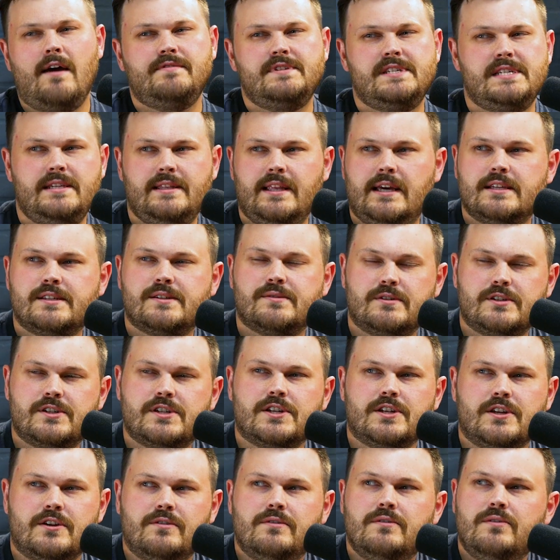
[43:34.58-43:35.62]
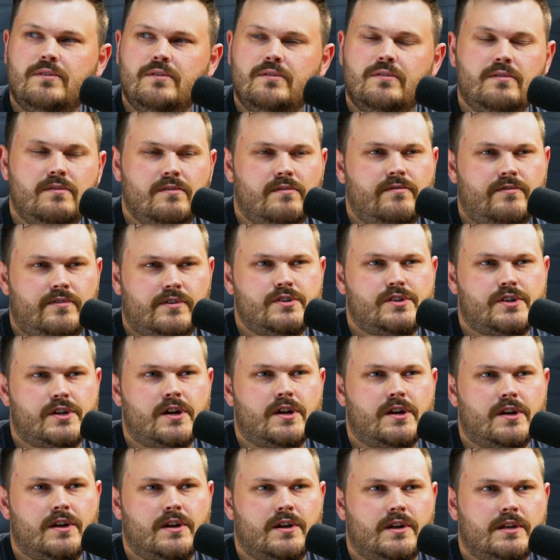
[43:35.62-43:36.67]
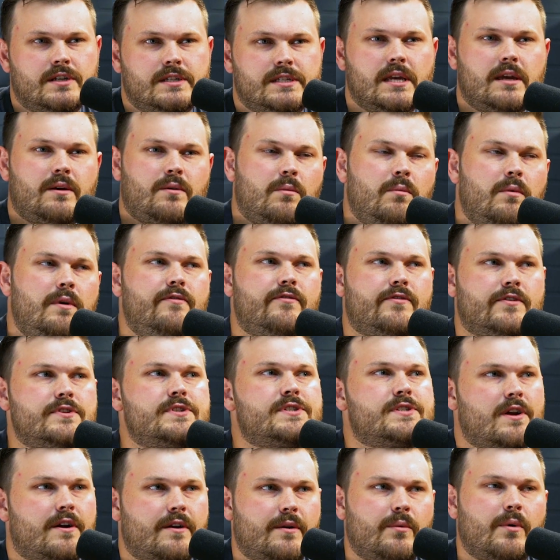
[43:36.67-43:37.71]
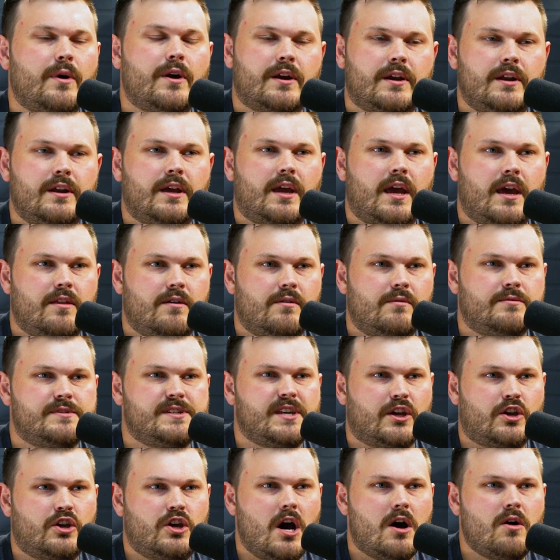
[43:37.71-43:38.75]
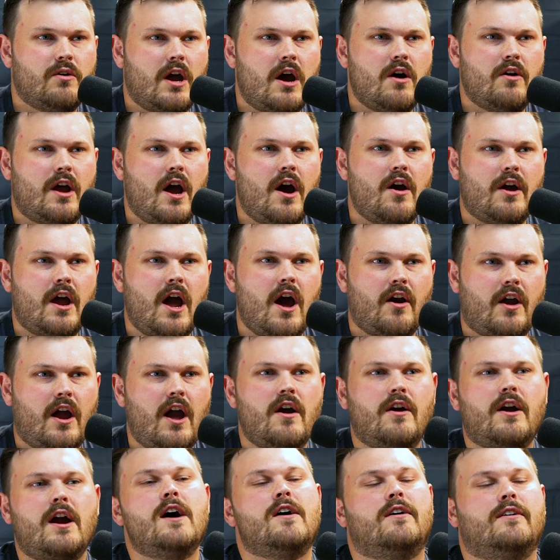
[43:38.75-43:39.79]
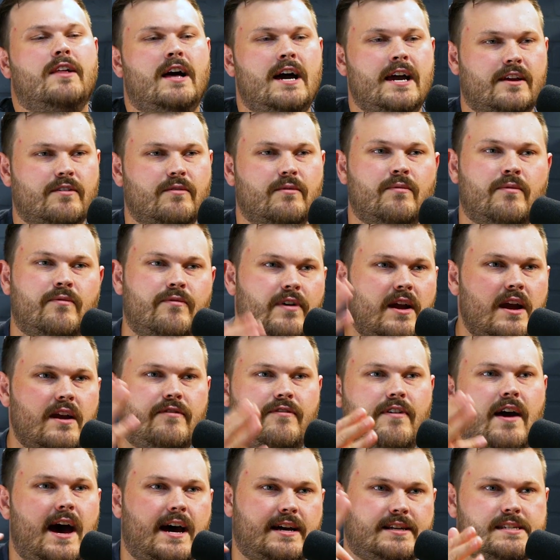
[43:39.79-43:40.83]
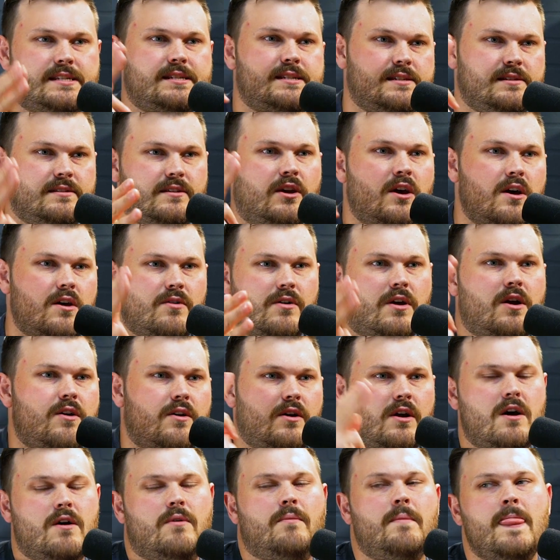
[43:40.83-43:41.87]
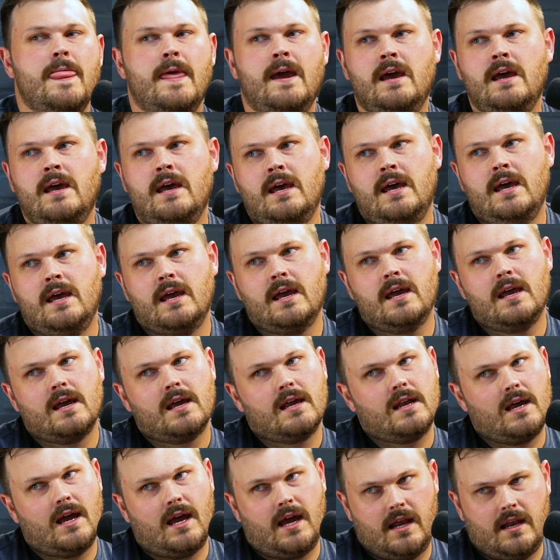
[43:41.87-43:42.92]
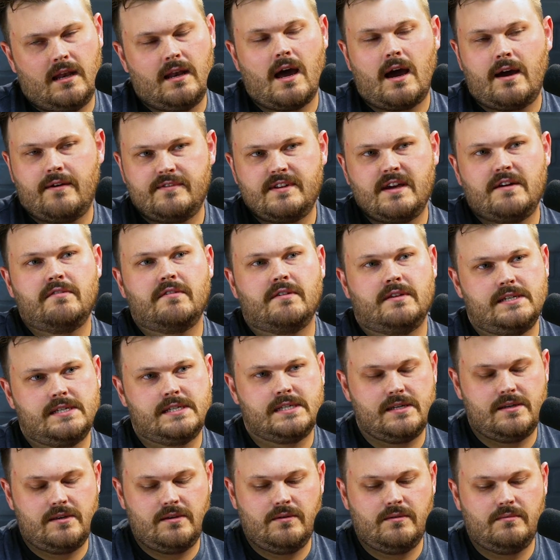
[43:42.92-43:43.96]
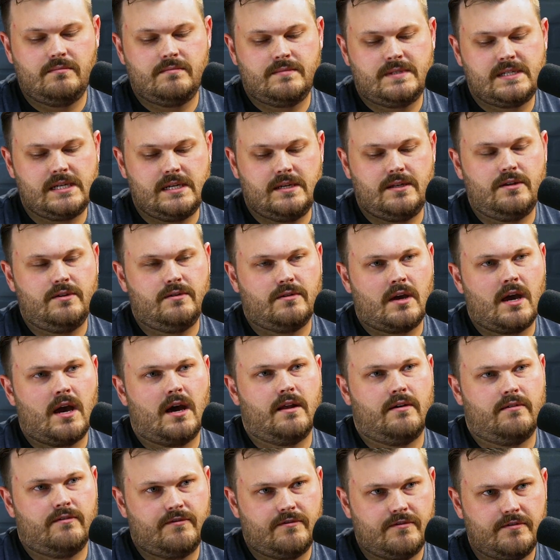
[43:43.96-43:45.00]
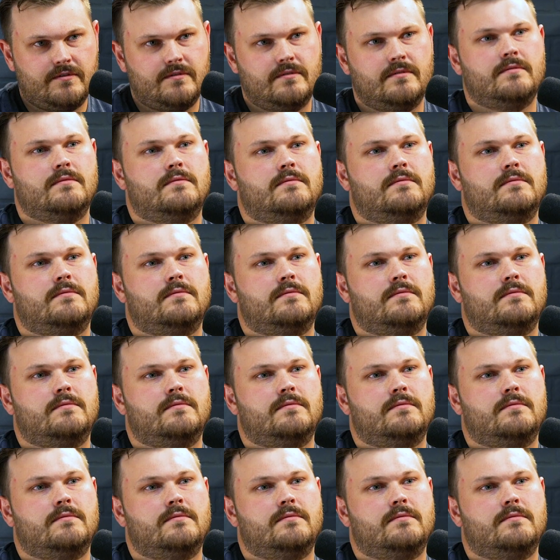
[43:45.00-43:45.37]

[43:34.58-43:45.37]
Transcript: seen that switch in you for sure. Because like when we first started working together, it was like, go, like very fast. Go. And I've definitely seen you kind of